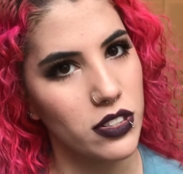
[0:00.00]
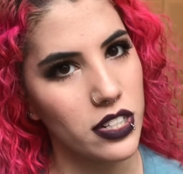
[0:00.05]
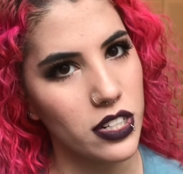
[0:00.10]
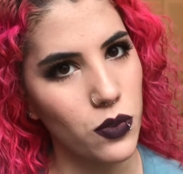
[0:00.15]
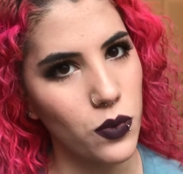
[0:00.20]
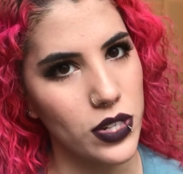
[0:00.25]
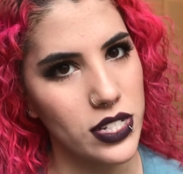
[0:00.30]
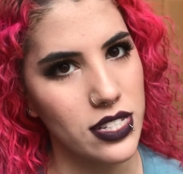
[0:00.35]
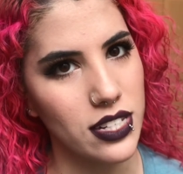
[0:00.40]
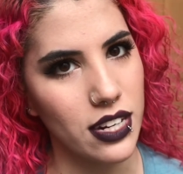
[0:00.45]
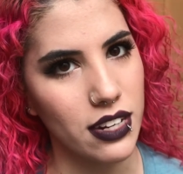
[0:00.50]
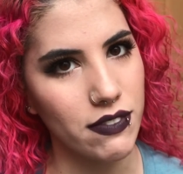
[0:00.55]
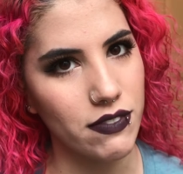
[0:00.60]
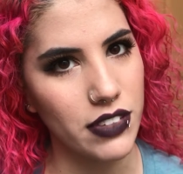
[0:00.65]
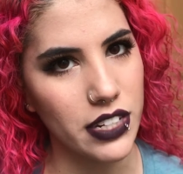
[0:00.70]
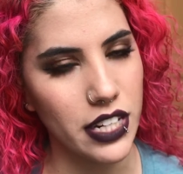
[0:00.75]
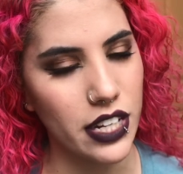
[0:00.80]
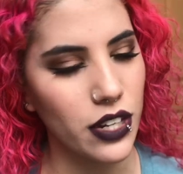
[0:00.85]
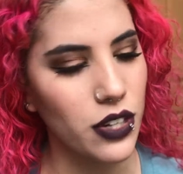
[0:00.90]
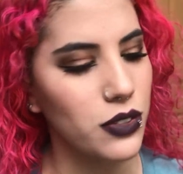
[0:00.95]
requesting a
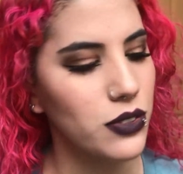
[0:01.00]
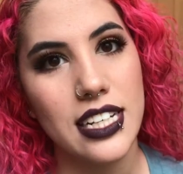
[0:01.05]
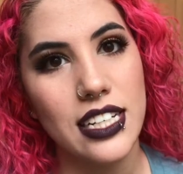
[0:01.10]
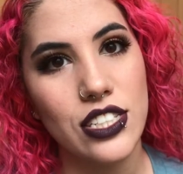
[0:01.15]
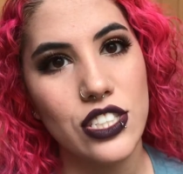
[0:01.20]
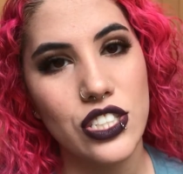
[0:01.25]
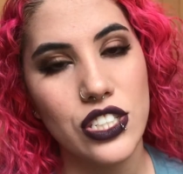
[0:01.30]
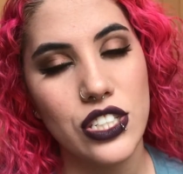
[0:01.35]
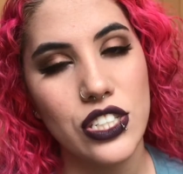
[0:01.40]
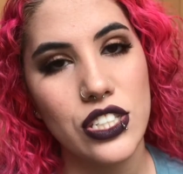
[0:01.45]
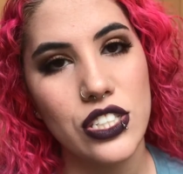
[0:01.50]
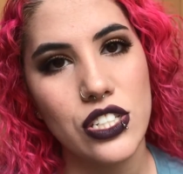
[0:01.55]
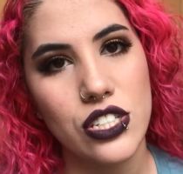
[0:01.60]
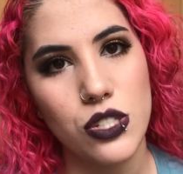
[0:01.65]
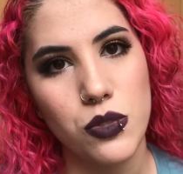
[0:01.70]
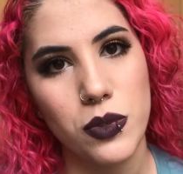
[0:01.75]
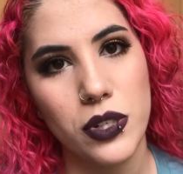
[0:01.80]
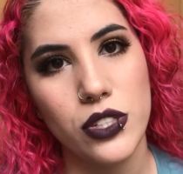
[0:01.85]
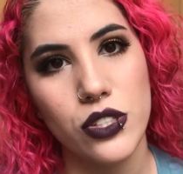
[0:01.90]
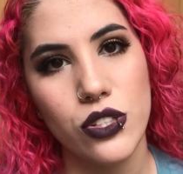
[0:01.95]
video. She
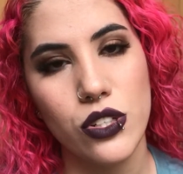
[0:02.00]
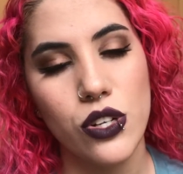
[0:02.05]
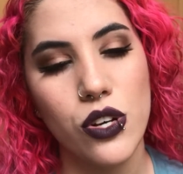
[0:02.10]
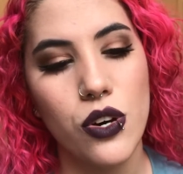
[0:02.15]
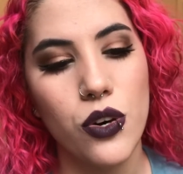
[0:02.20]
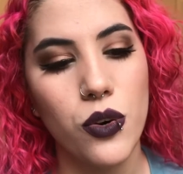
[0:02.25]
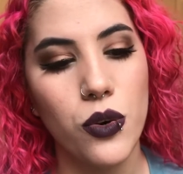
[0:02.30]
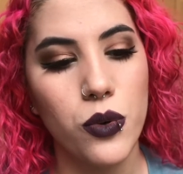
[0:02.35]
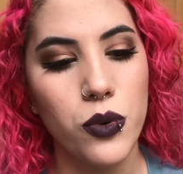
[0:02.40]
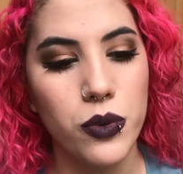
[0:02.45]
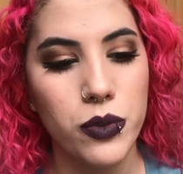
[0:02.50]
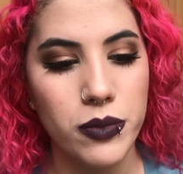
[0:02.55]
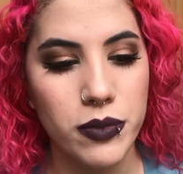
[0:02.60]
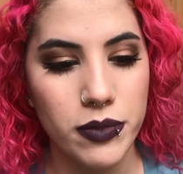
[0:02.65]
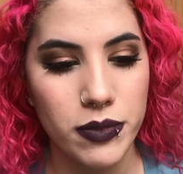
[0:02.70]
just wanted to know